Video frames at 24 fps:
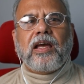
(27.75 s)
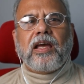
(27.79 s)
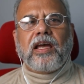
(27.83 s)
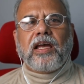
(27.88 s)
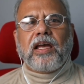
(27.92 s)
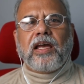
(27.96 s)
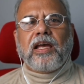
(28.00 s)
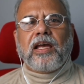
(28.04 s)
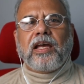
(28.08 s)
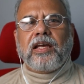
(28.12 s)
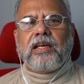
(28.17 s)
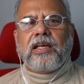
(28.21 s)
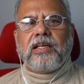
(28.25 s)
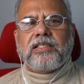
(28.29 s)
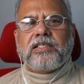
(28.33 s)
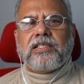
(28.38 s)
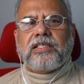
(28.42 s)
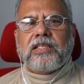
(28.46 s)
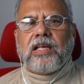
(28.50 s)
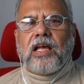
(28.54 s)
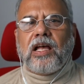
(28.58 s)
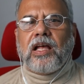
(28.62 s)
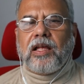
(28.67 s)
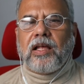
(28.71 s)
He's
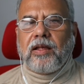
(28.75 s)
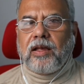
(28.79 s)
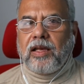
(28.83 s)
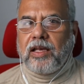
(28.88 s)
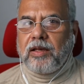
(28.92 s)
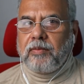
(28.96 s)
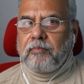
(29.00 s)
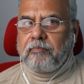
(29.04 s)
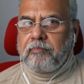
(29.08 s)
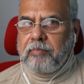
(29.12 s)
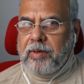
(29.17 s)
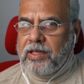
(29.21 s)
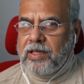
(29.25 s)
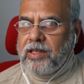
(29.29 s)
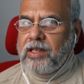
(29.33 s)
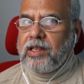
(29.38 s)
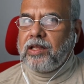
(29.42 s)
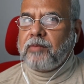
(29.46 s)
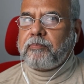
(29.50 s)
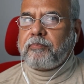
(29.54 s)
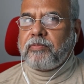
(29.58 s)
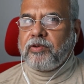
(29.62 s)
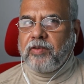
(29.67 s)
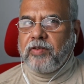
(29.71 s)
been the
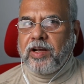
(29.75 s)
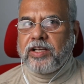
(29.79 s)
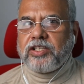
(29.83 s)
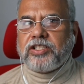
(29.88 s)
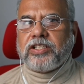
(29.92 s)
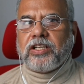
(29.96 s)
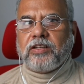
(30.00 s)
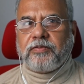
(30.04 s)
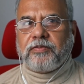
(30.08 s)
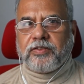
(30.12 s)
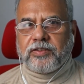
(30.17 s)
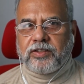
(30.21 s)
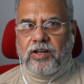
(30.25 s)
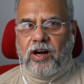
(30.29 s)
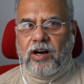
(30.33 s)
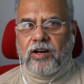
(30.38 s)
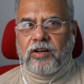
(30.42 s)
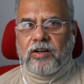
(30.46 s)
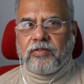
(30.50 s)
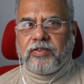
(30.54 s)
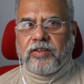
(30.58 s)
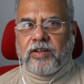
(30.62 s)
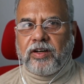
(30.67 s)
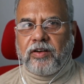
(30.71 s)
Provincial
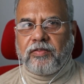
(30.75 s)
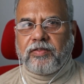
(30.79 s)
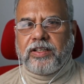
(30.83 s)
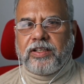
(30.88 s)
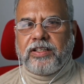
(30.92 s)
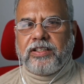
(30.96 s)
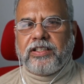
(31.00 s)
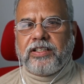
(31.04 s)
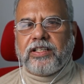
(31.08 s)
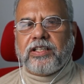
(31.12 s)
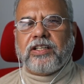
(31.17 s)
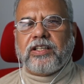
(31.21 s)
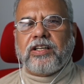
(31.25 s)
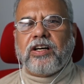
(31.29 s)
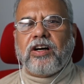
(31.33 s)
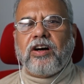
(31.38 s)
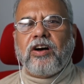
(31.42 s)
Photographer of the Year